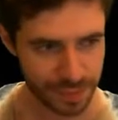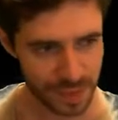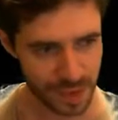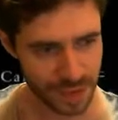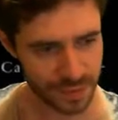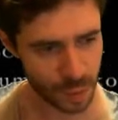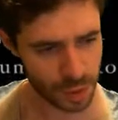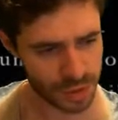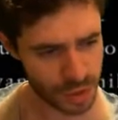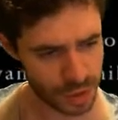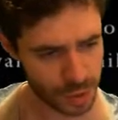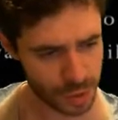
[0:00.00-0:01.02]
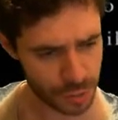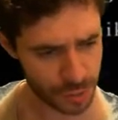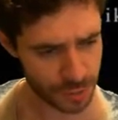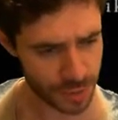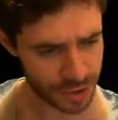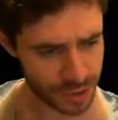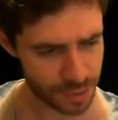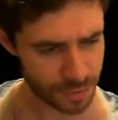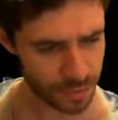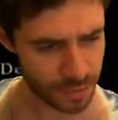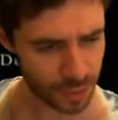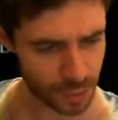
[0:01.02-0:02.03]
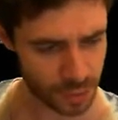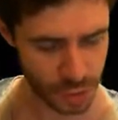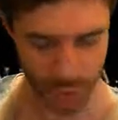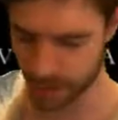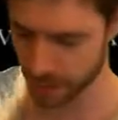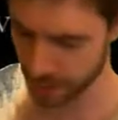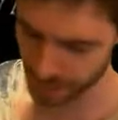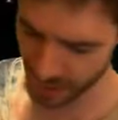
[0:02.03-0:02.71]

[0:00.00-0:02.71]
If you're watching on YouTube, thank you for joining me